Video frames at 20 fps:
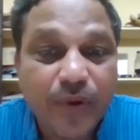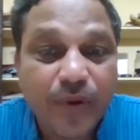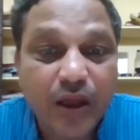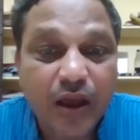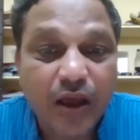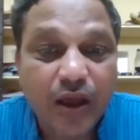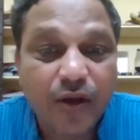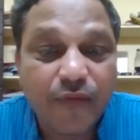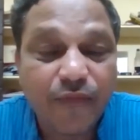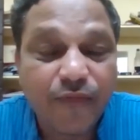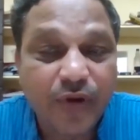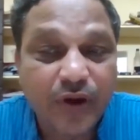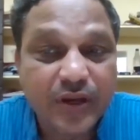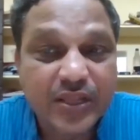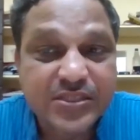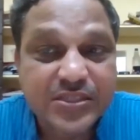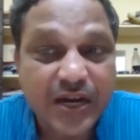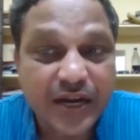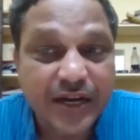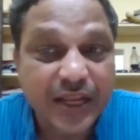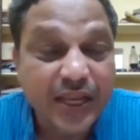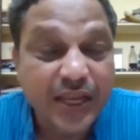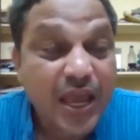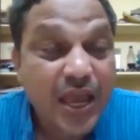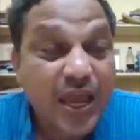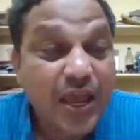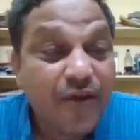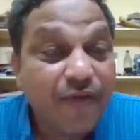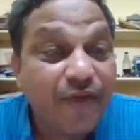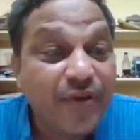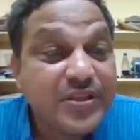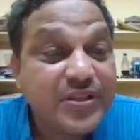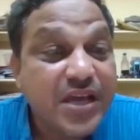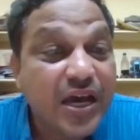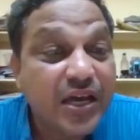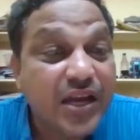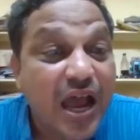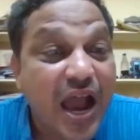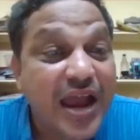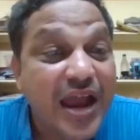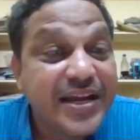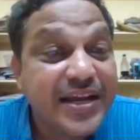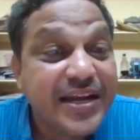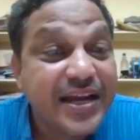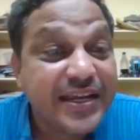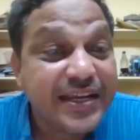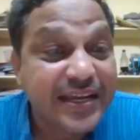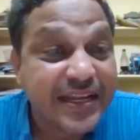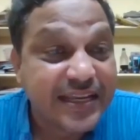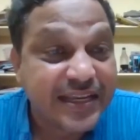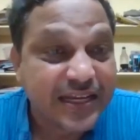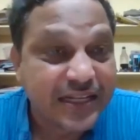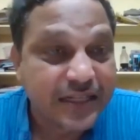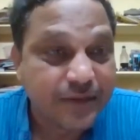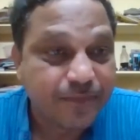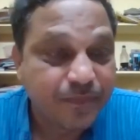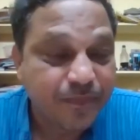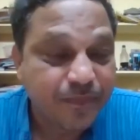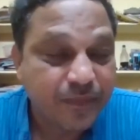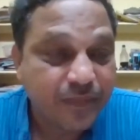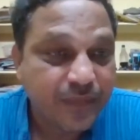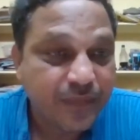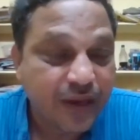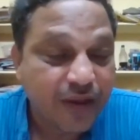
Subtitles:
for the study which are identical.